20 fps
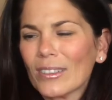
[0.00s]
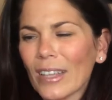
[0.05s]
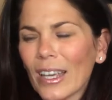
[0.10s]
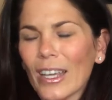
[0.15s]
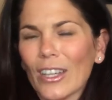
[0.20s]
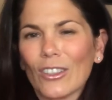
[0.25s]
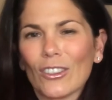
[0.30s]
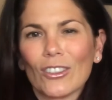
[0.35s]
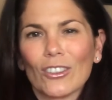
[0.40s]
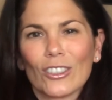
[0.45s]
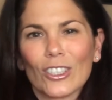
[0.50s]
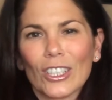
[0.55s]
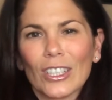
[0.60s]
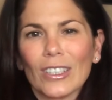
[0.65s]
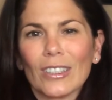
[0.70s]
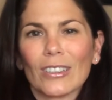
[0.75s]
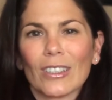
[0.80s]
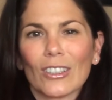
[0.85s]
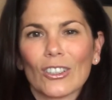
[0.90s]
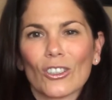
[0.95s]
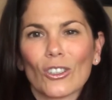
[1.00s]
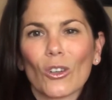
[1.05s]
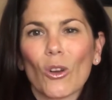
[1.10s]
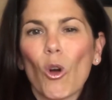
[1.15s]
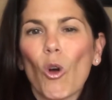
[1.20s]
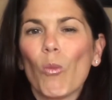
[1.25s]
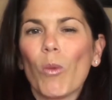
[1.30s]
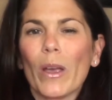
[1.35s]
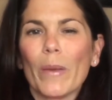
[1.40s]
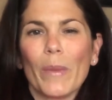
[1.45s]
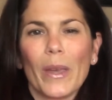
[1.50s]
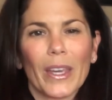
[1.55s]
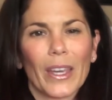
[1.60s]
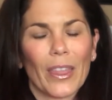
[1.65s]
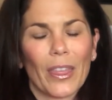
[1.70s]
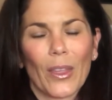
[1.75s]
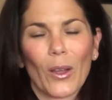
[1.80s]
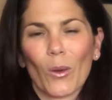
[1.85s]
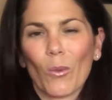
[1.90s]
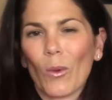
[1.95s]
say, geez, I sure hope I make
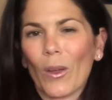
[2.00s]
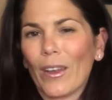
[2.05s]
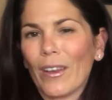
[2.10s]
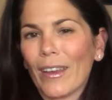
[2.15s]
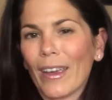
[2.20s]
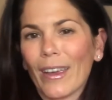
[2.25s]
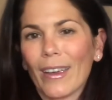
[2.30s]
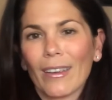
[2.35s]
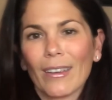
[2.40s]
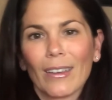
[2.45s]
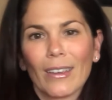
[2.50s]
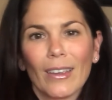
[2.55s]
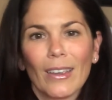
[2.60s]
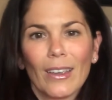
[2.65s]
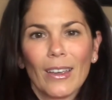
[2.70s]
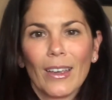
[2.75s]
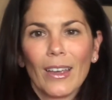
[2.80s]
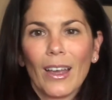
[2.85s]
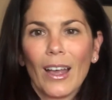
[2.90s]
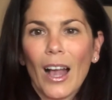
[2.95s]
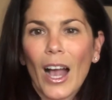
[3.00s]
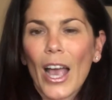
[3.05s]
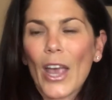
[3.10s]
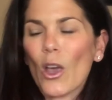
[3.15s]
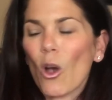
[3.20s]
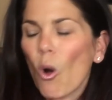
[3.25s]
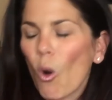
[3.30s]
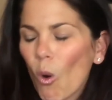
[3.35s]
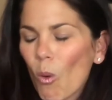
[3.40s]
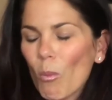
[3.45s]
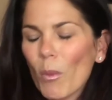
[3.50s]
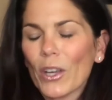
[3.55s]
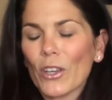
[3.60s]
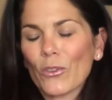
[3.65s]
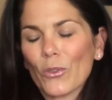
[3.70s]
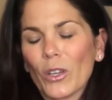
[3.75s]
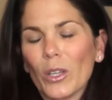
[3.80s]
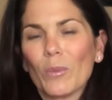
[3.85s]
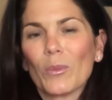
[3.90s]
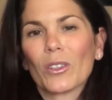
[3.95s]
it there one day. I hope my
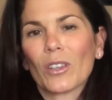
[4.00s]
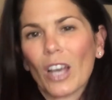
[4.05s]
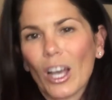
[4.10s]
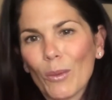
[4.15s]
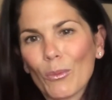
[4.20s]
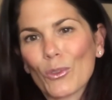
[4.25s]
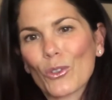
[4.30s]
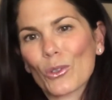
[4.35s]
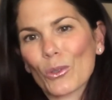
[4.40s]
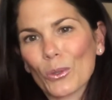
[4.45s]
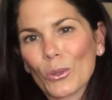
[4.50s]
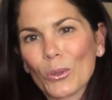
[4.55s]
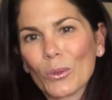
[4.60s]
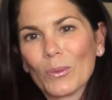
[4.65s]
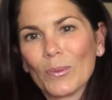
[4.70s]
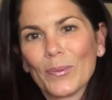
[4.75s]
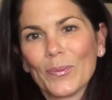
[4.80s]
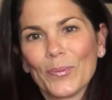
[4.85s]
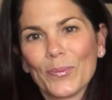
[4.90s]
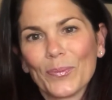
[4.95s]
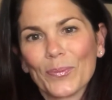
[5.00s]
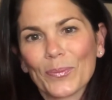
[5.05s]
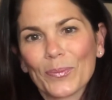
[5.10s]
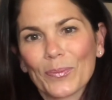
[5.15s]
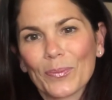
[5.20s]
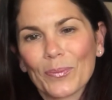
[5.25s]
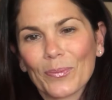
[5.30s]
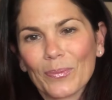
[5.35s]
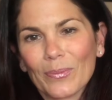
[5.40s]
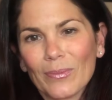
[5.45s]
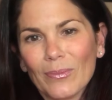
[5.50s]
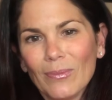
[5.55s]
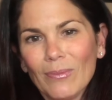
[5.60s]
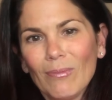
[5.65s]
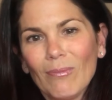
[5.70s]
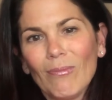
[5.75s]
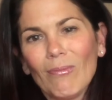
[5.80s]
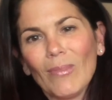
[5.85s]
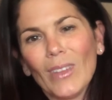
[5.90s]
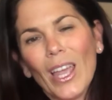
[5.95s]
dreams come true.
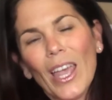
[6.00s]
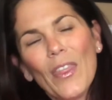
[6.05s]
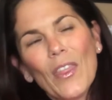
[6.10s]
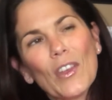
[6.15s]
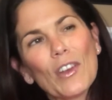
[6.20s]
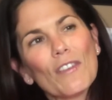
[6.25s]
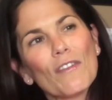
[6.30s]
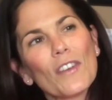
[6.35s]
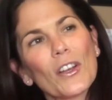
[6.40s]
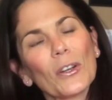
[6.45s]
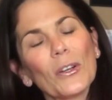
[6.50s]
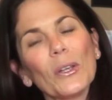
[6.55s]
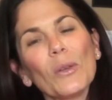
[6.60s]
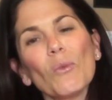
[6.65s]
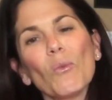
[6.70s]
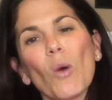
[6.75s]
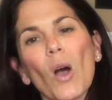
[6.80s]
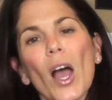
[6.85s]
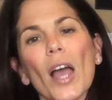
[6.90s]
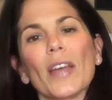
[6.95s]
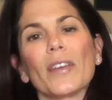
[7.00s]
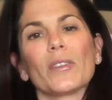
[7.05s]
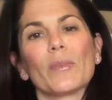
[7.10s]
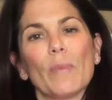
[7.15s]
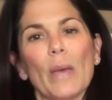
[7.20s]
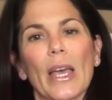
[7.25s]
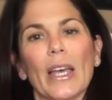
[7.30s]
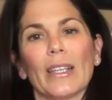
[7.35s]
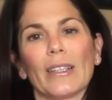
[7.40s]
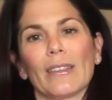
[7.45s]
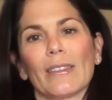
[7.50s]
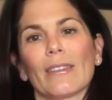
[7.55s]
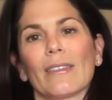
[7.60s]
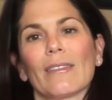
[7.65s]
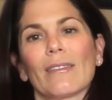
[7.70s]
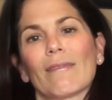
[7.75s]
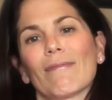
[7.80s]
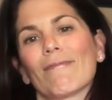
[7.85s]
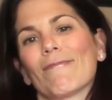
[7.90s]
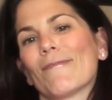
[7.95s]
And then a very wise man
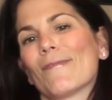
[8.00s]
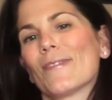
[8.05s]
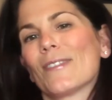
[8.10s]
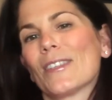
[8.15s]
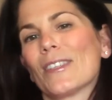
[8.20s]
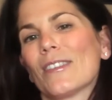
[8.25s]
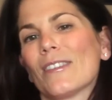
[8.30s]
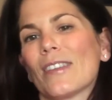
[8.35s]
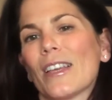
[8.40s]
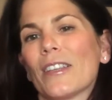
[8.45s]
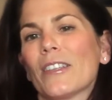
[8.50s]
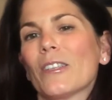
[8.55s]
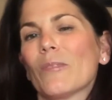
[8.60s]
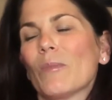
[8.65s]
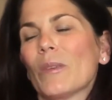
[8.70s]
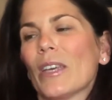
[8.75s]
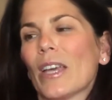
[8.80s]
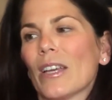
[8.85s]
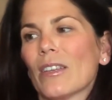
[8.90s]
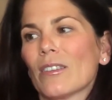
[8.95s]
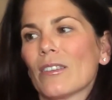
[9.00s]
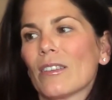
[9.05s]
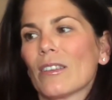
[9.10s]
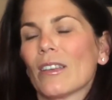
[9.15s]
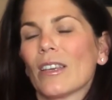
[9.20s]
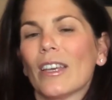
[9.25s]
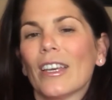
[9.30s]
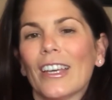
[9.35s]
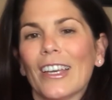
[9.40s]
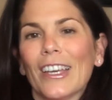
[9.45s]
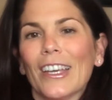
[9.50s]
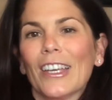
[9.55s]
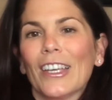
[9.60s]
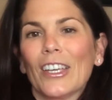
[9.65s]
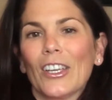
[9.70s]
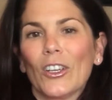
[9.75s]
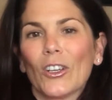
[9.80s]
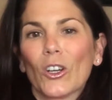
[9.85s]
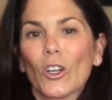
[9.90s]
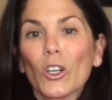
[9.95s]
said to me as
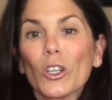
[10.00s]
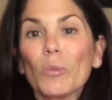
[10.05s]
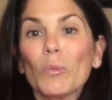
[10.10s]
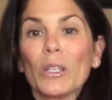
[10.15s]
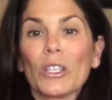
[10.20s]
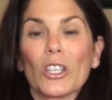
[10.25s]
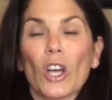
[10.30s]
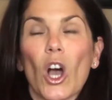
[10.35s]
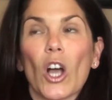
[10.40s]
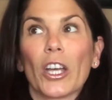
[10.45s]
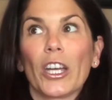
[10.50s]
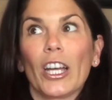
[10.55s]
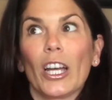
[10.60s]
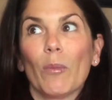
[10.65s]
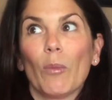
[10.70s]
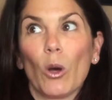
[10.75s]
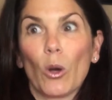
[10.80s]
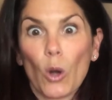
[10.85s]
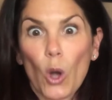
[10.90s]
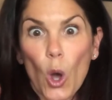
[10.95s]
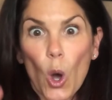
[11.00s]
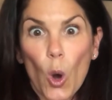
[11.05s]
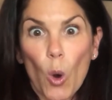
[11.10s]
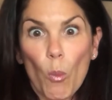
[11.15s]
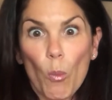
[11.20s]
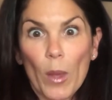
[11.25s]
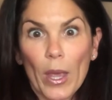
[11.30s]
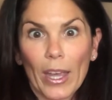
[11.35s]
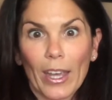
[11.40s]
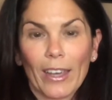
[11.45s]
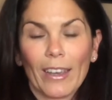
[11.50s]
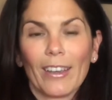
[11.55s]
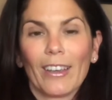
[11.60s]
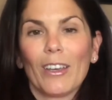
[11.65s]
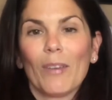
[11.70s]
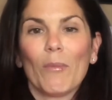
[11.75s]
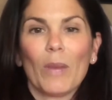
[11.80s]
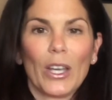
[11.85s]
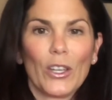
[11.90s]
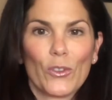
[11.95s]
he heard me talking about hoping
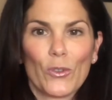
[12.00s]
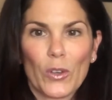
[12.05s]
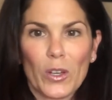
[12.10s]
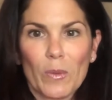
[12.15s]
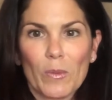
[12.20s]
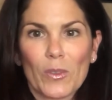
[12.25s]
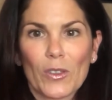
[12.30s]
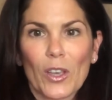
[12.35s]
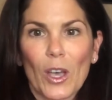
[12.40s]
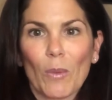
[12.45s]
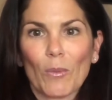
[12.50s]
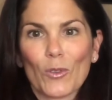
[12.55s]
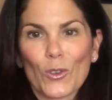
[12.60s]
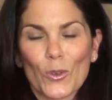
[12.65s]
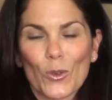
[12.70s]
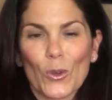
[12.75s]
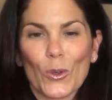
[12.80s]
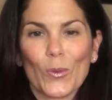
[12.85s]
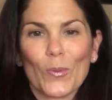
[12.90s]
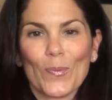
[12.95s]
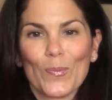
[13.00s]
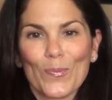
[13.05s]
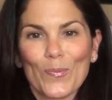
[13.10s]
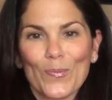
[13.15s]
my dreams come true.